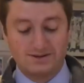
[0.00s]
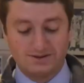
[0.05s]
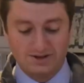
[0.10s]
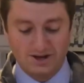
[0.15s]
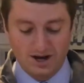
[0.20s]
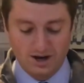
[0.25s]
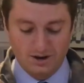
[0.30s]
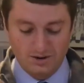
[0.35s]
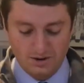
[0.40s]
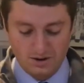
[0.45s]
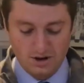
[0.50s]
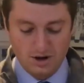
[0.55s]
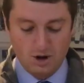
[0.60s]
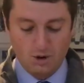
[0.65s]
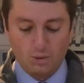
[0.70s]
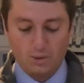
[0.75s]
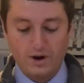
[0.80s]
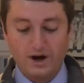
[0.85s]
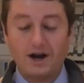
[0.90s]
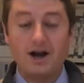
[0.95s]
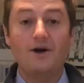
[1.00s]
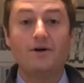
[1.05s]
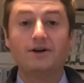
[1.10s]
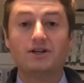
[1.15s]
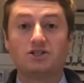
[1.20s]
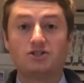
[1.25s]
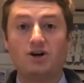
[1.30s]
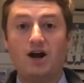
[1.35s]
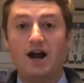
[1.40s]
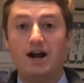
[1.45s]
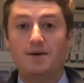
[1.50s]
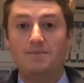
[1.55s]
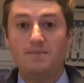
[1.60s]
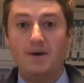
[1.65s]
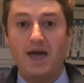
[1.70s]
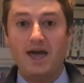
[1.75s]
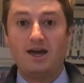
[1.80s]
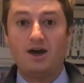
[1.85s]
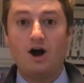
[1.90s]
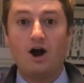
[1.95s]
So we're going to try to
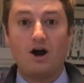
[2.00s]
make